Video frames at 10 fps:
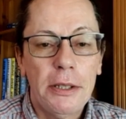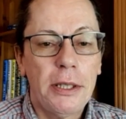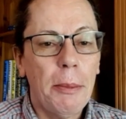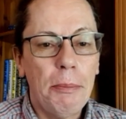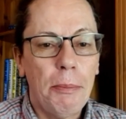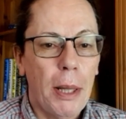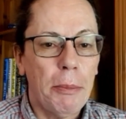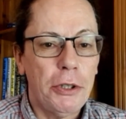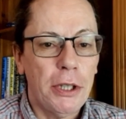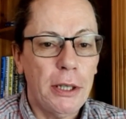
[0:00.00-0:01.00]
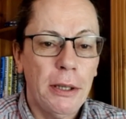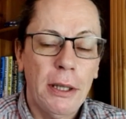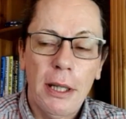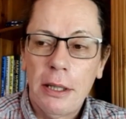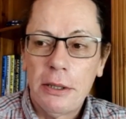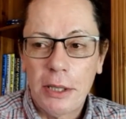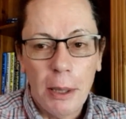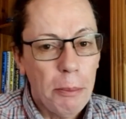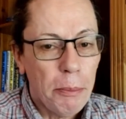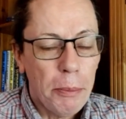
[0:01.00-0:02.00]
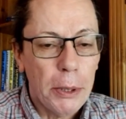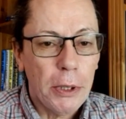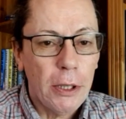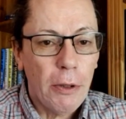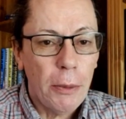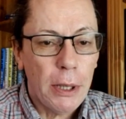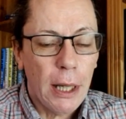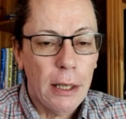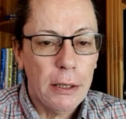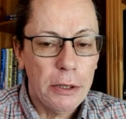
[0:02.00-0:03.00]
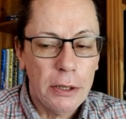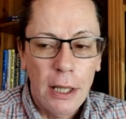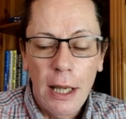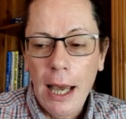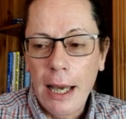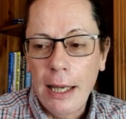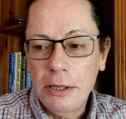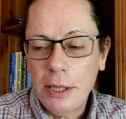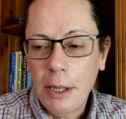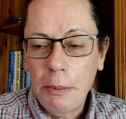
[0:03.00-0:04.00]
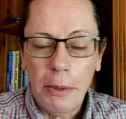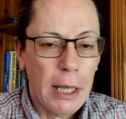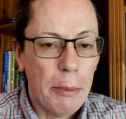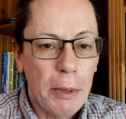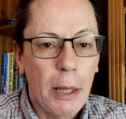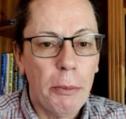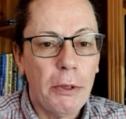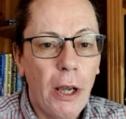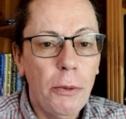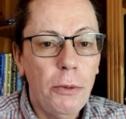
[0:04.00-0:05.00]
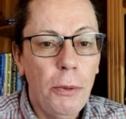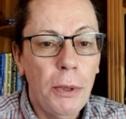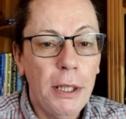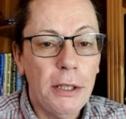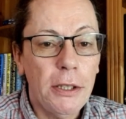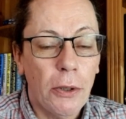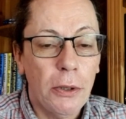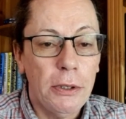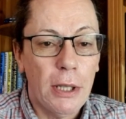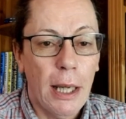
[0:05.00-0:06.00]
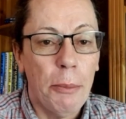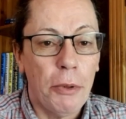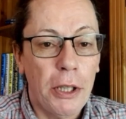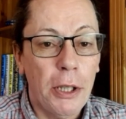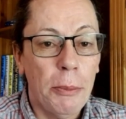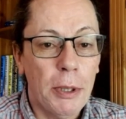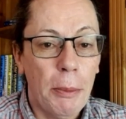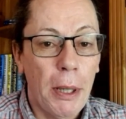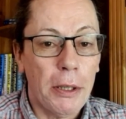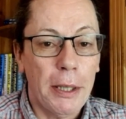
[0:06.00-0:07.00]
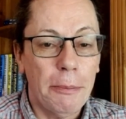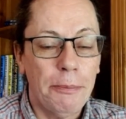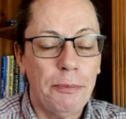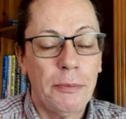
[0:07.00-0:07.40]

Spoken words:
Some publishing, some building their own cars, and some coming up with their own unique designs and bringing them to market.